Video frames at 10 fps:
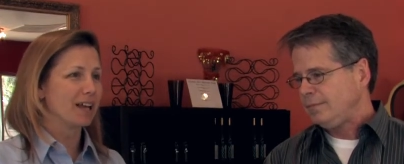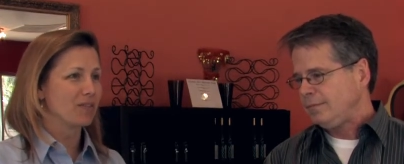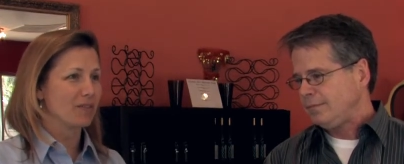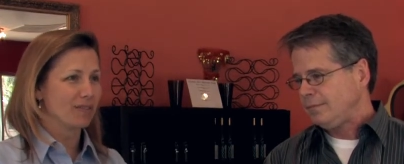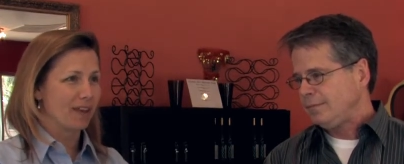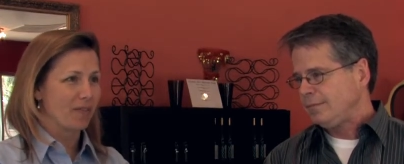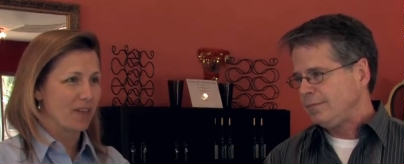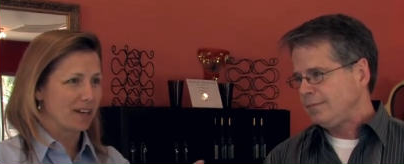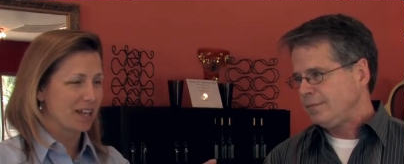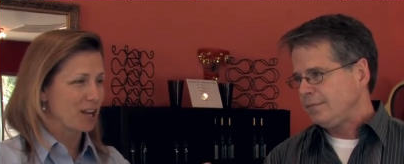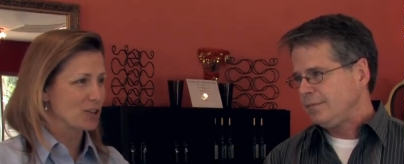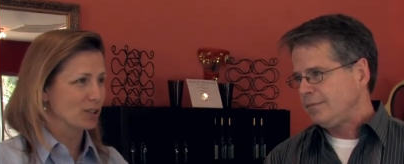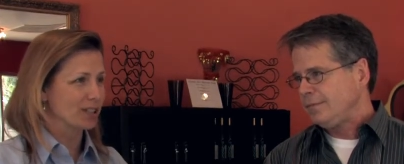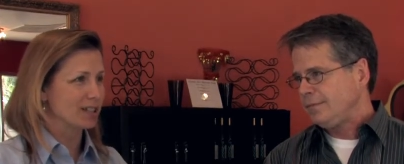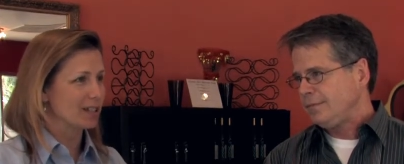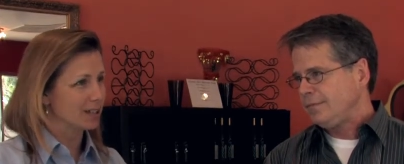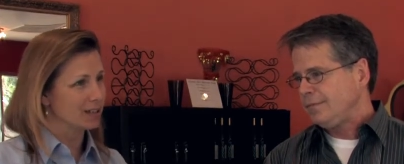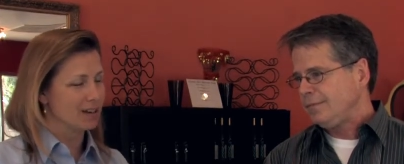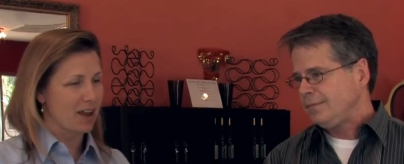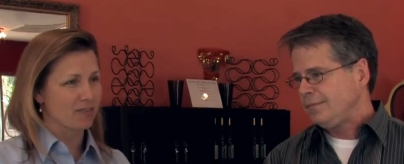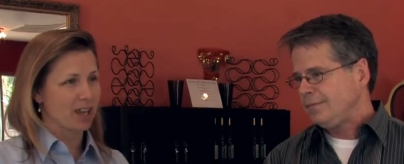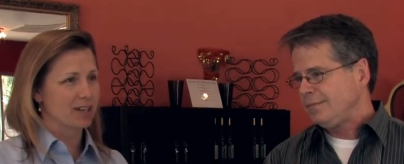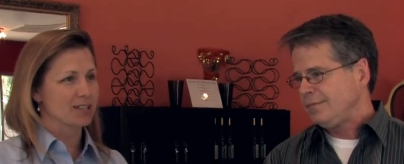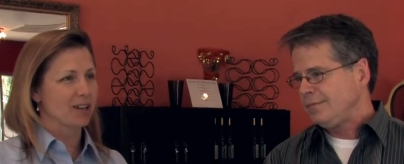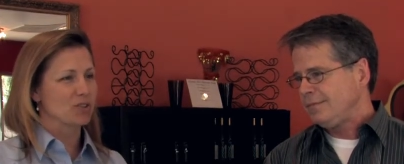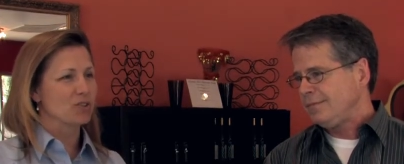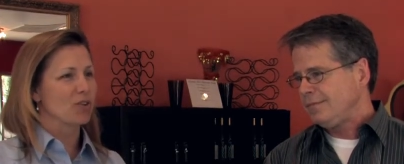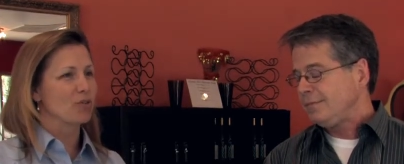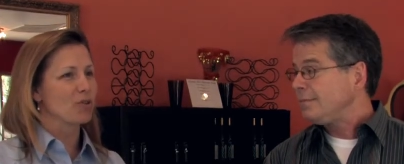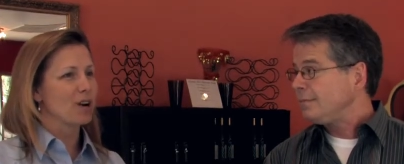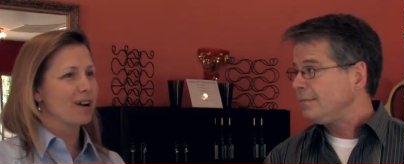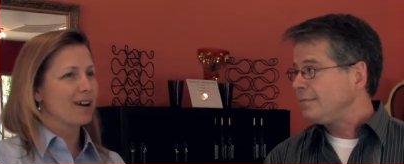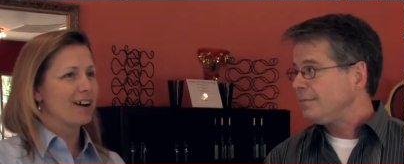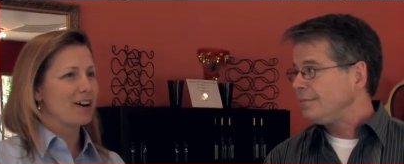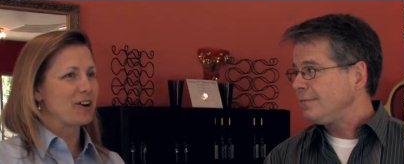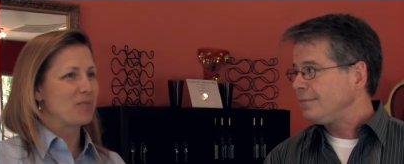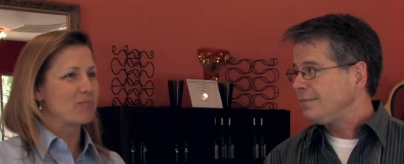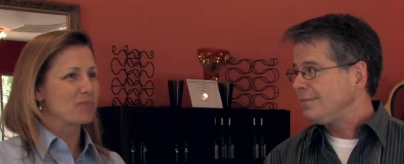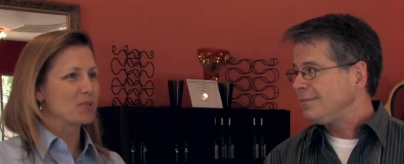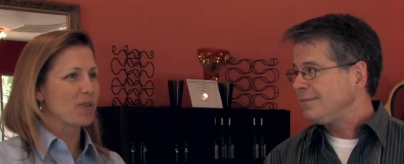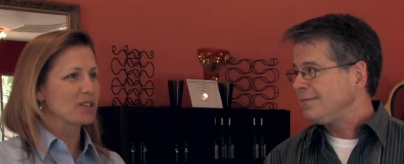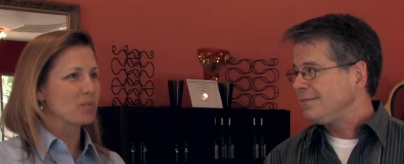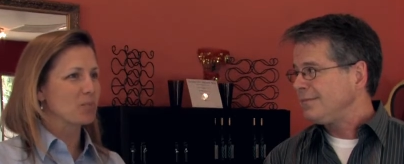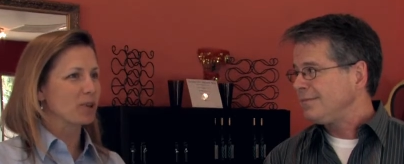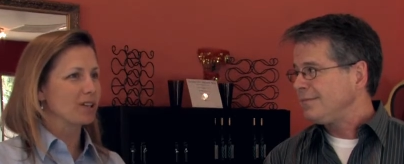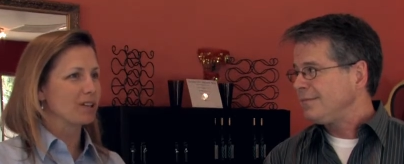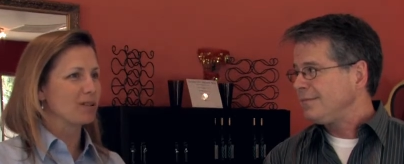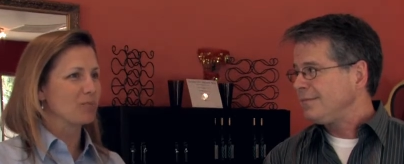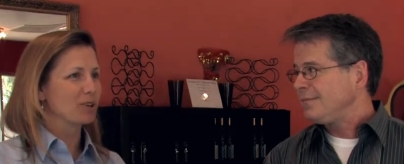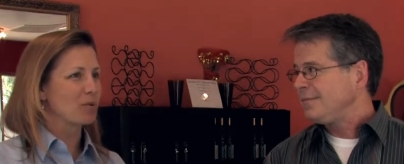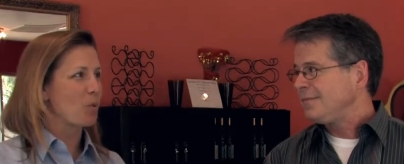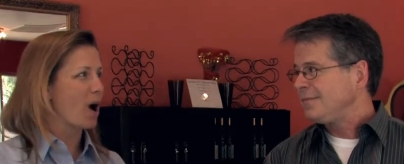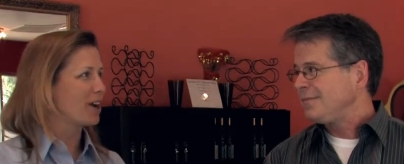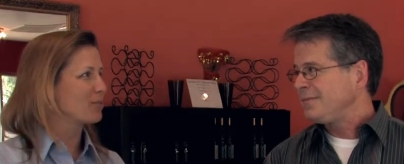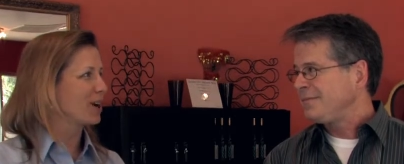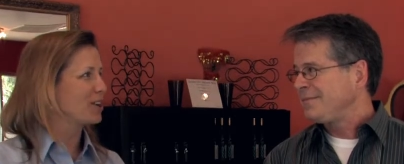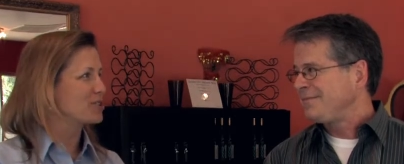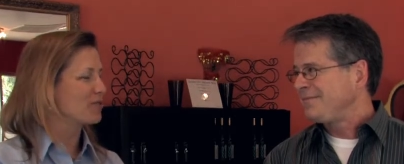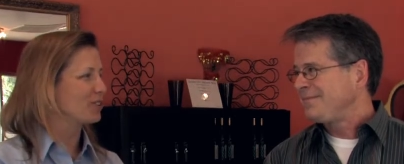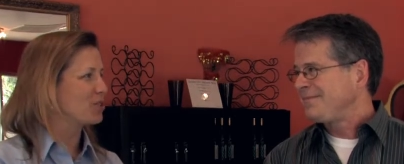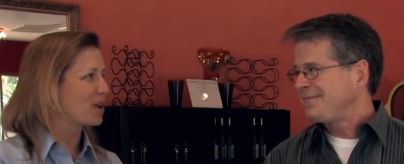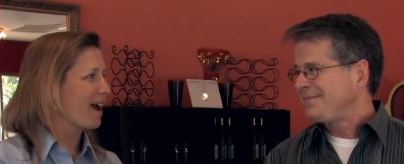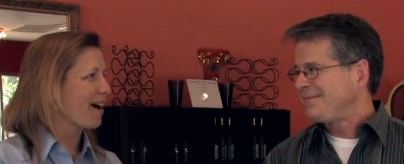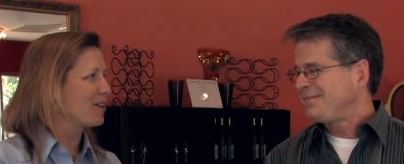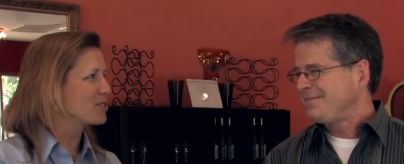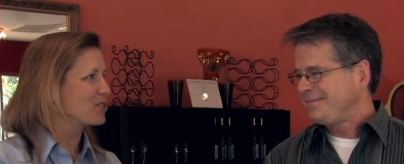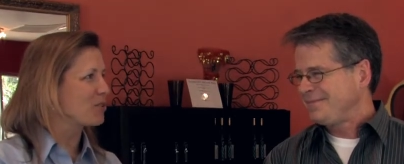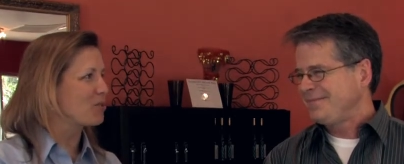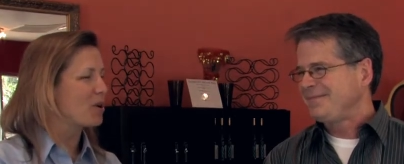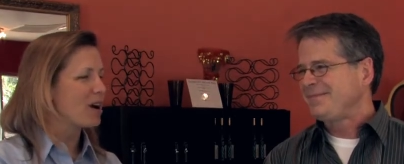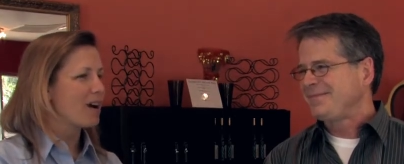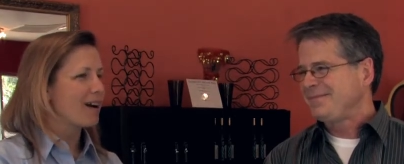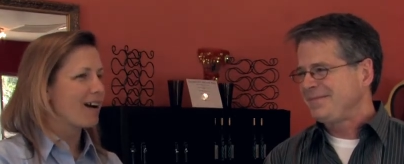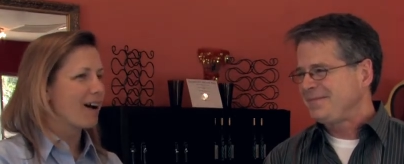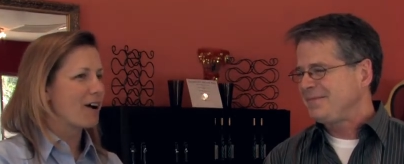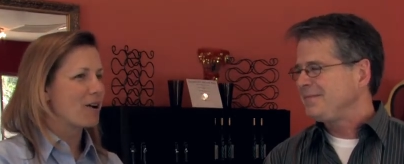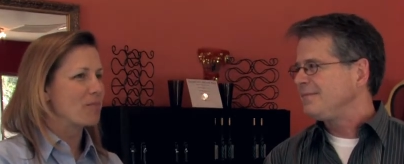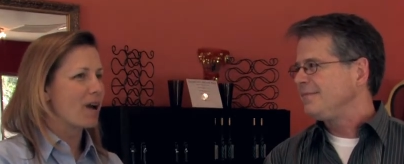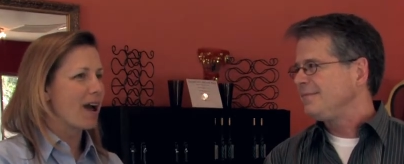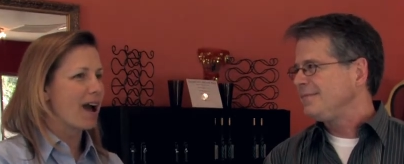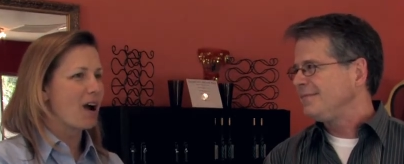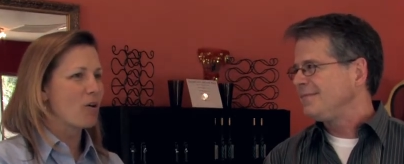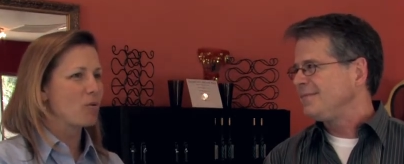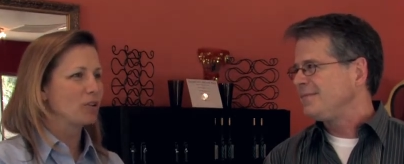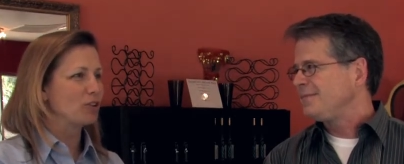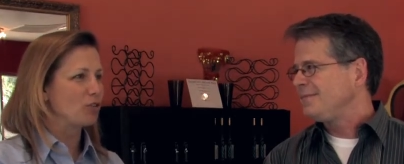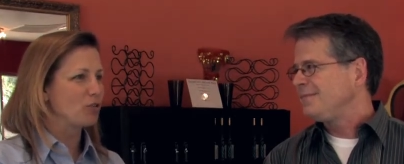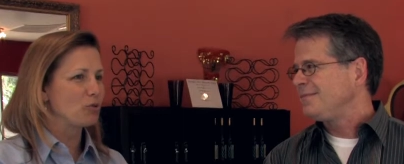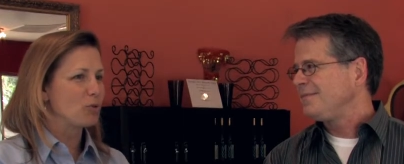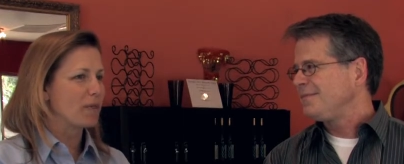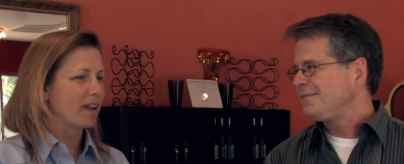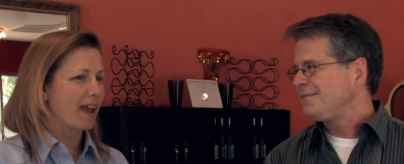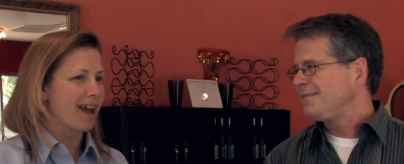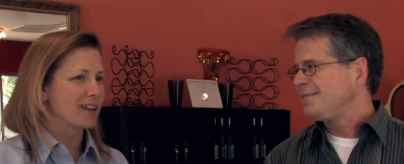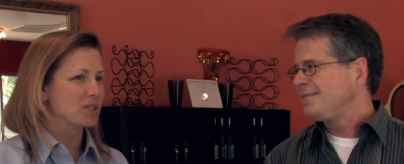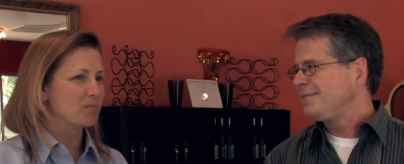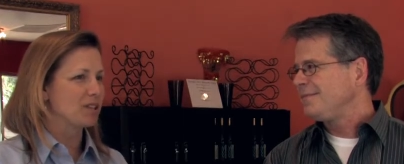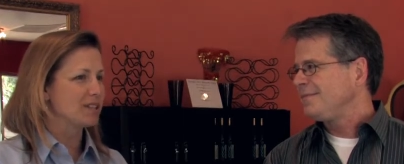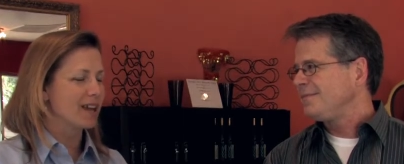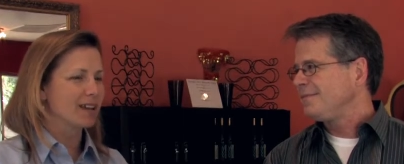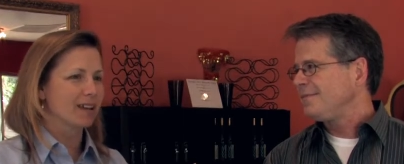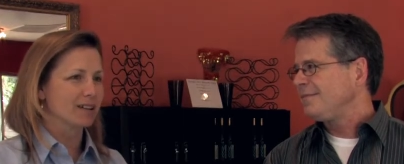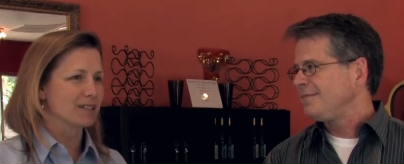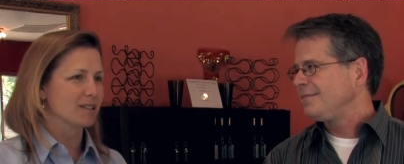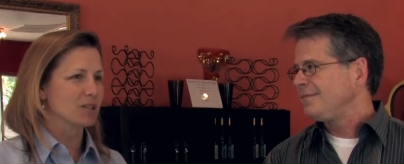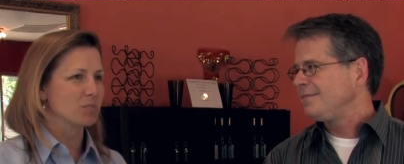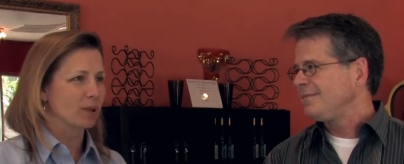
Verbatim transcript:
Speaker 1: and, and then occasionally in Afghanistan. So, um, so that's a pretty, pretty wide range of locales. Mm -hmm. So mm-hmm. Um, how will you and the cast be taking us to these